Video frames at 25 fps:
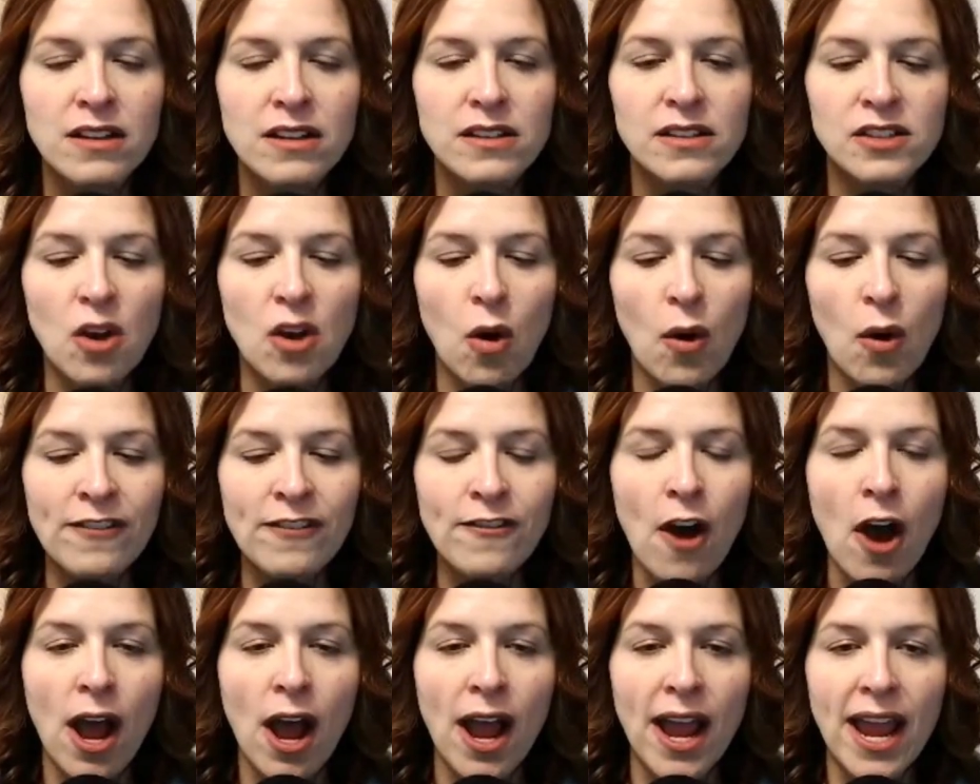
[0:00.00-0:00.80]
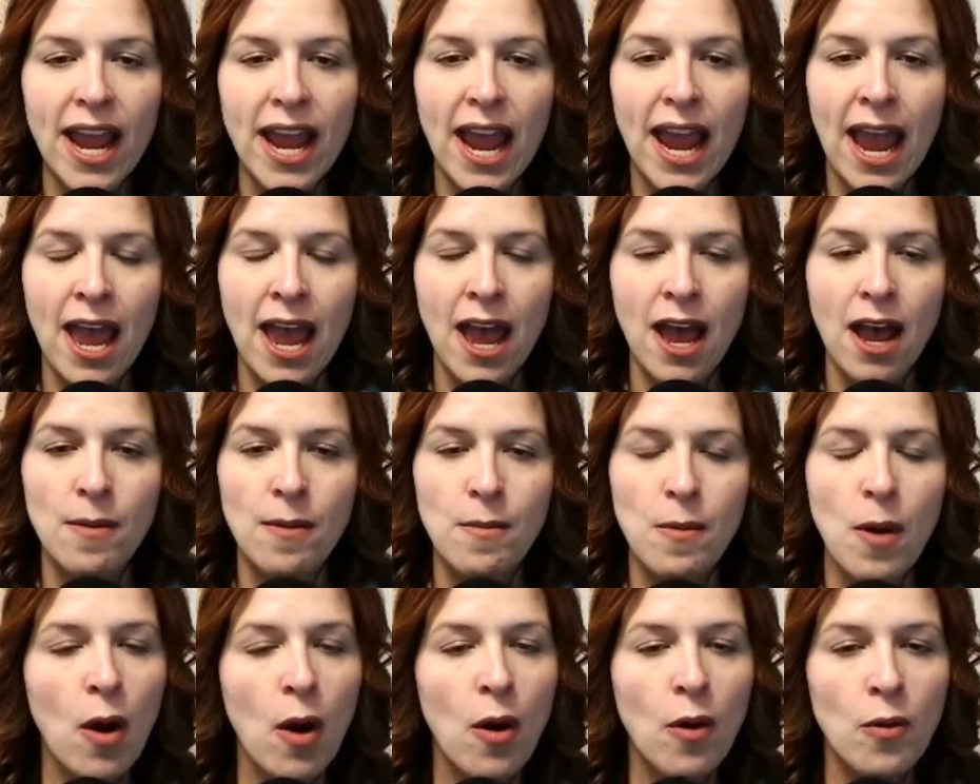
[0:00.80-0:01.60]
So if I
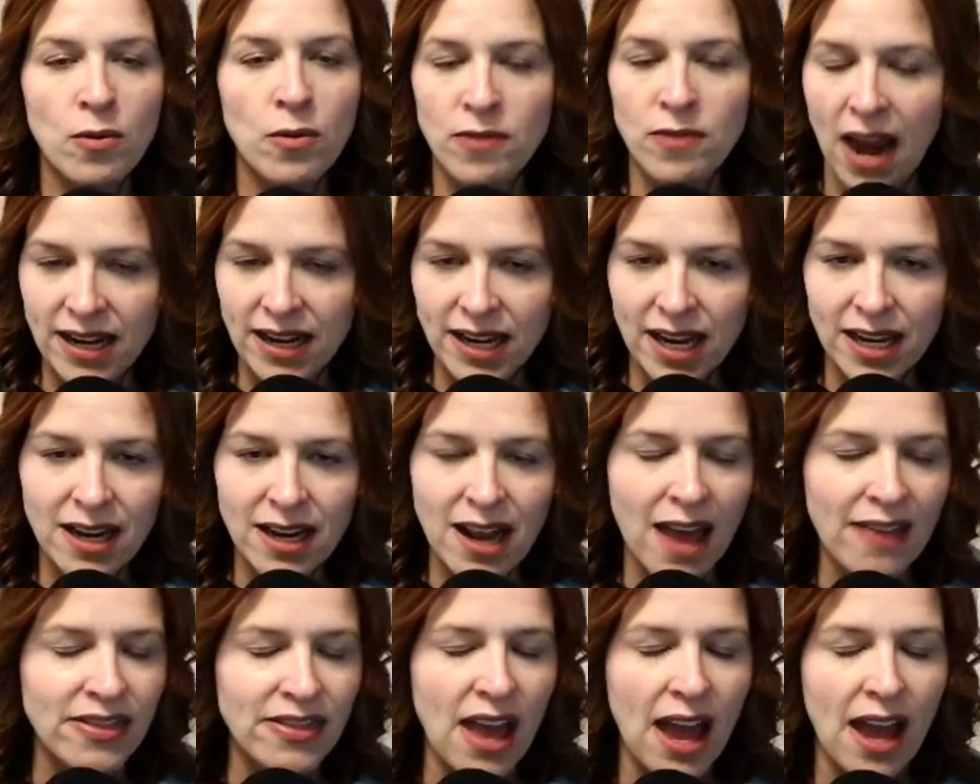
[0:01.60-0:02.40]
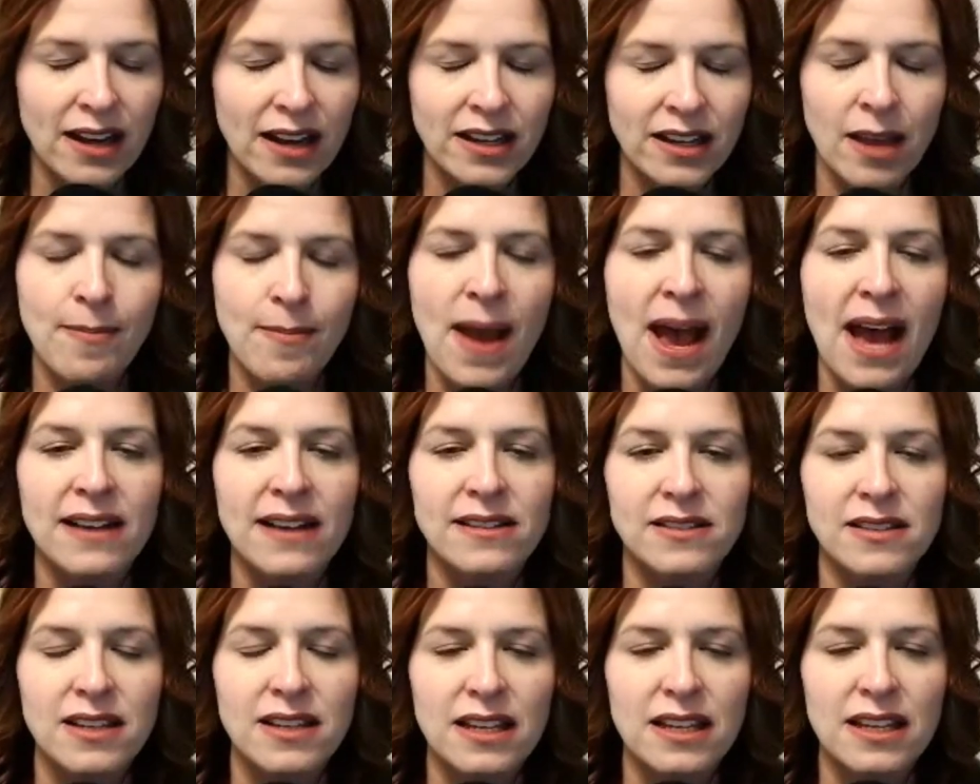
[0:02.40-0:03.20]
am ready and at that
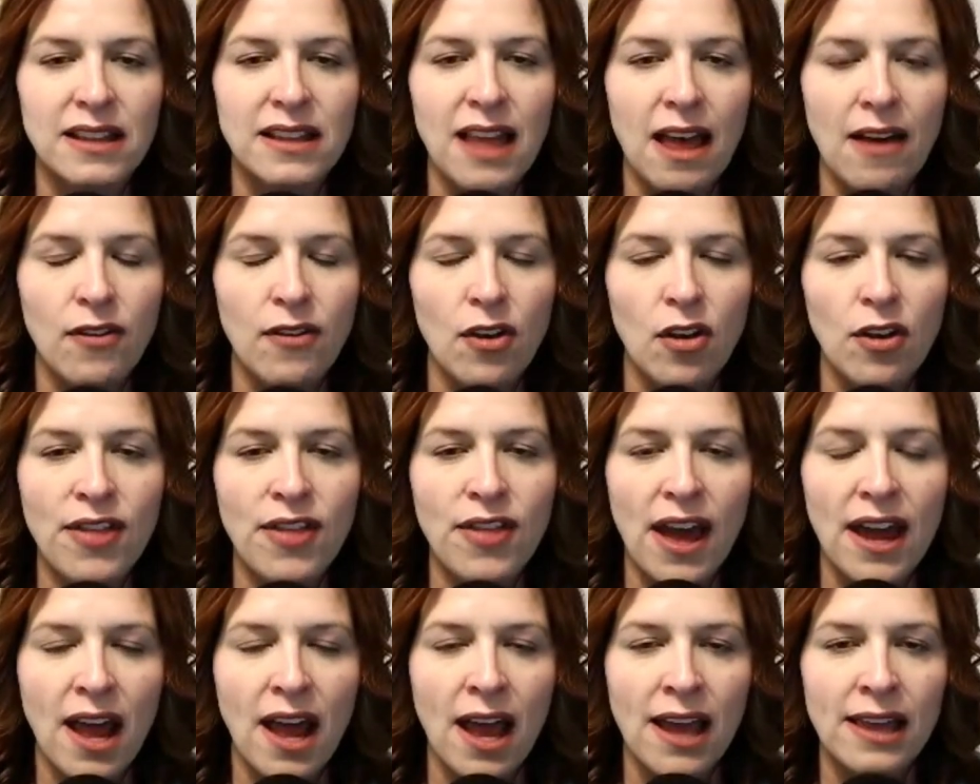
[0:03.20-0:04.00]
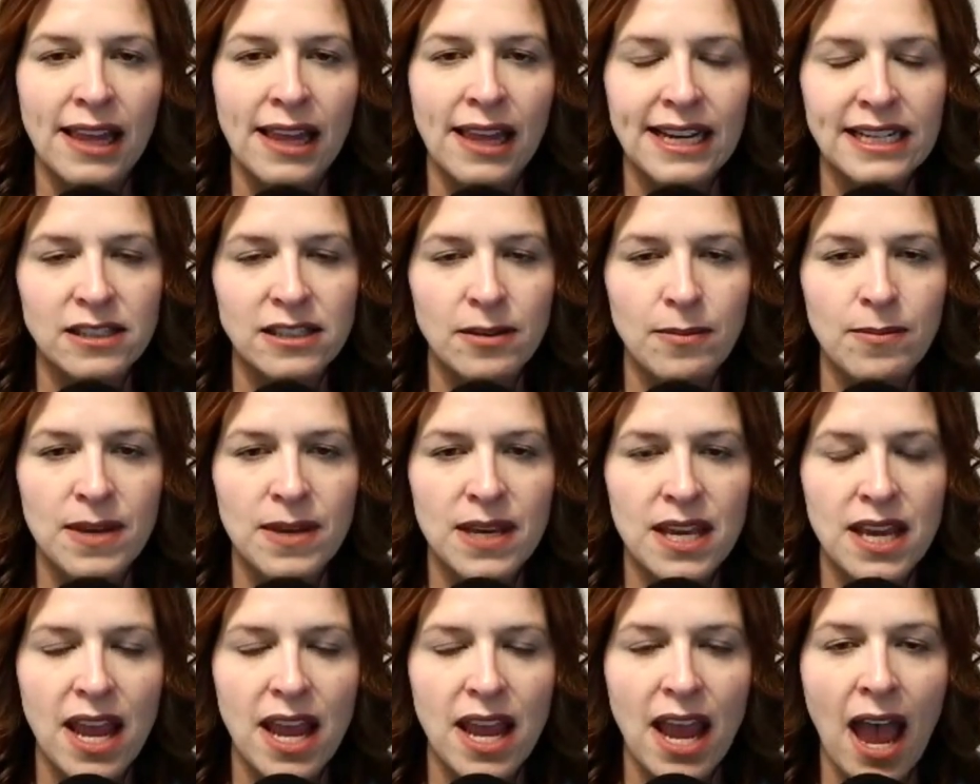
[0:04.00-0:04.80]
capacity level that I like to
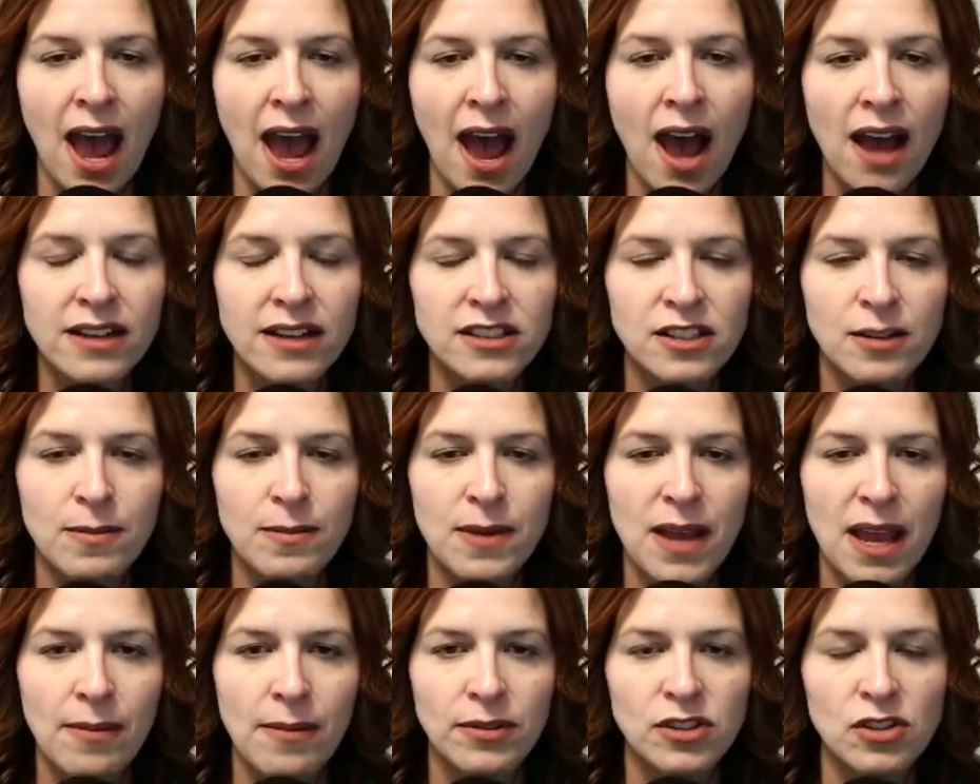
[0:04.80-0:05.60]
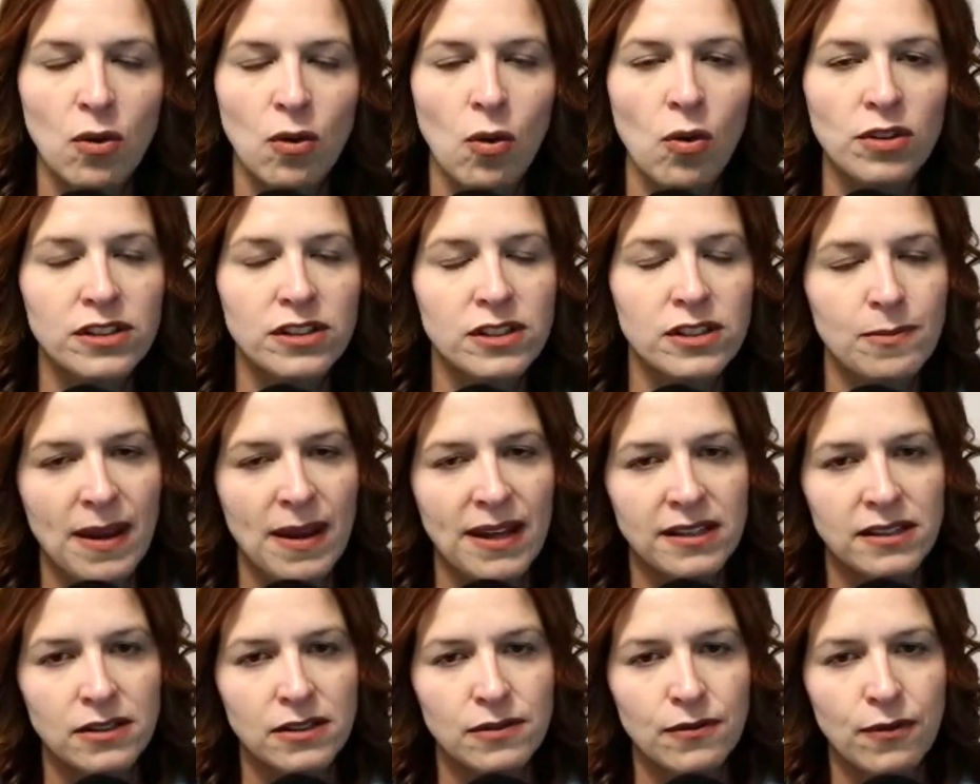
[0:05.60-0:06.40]
be at to be able to hold
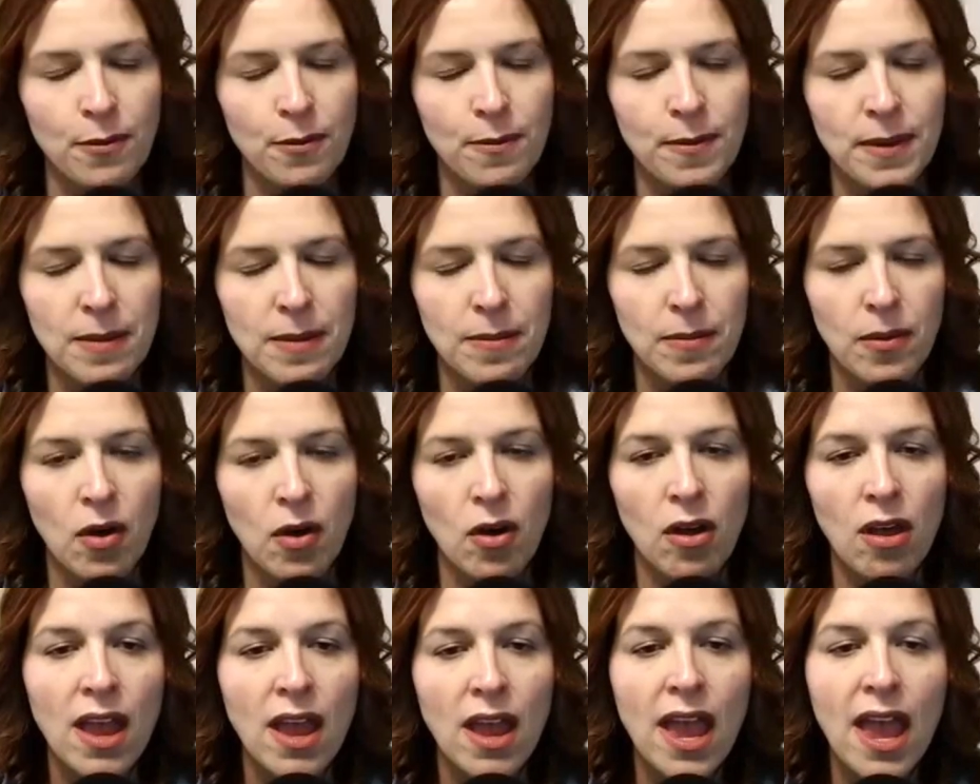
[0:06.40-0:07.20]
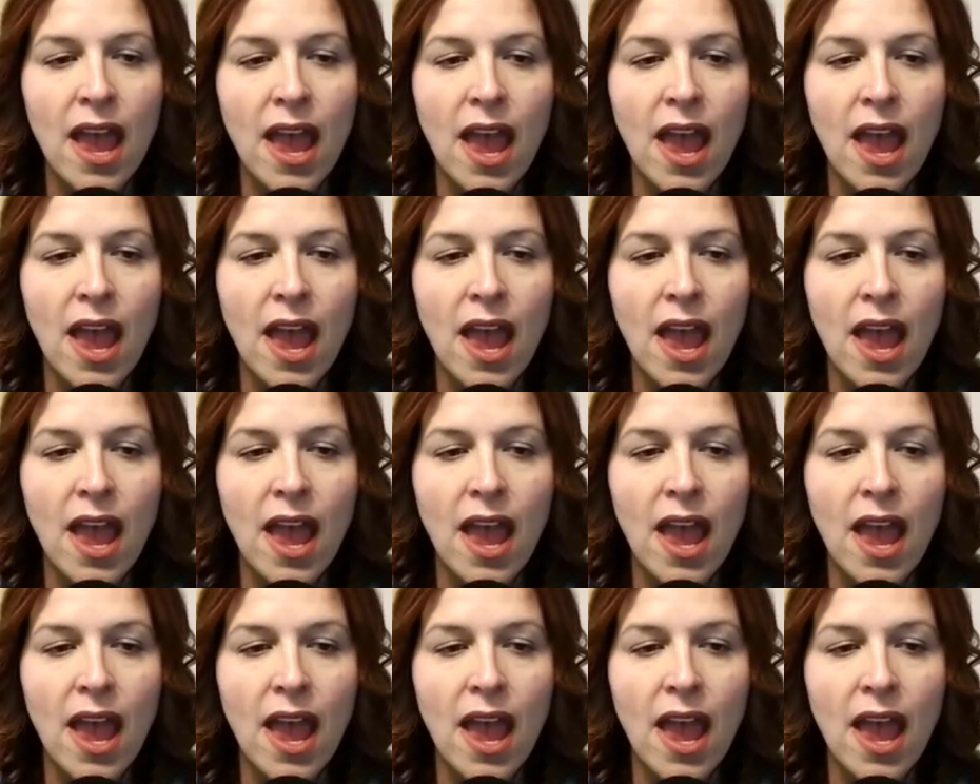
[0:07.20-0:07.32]
space for people,